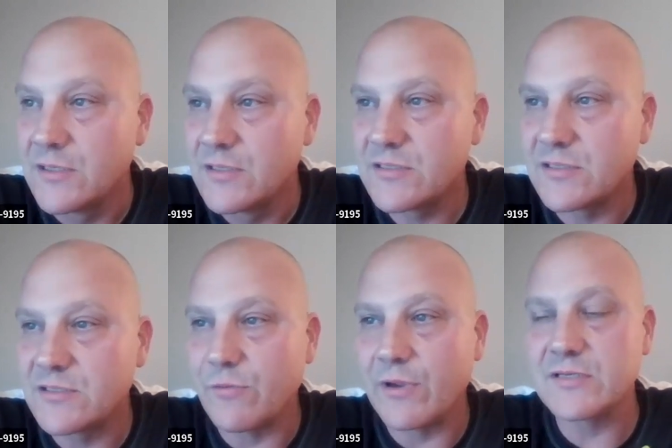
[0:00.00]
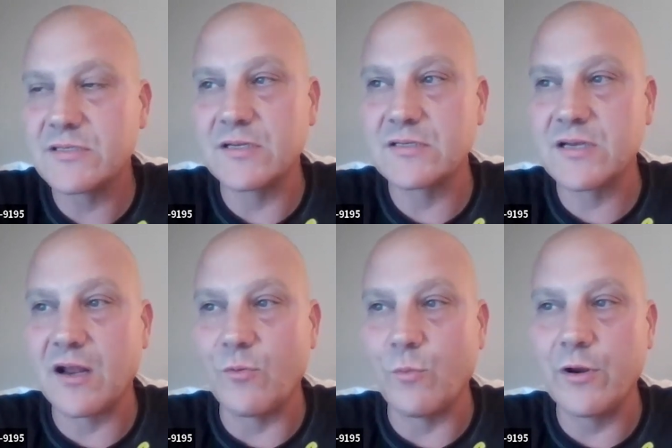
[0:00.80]
situation is kind
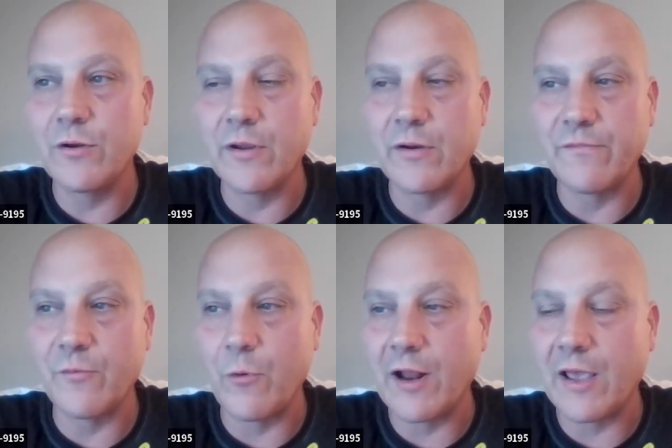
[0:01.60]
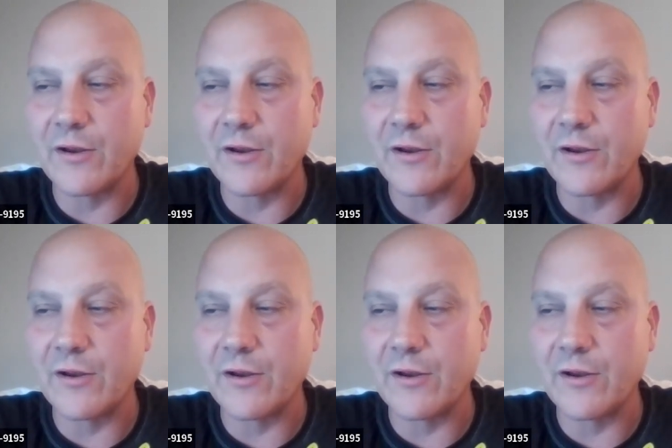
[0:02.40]
of weird there from what I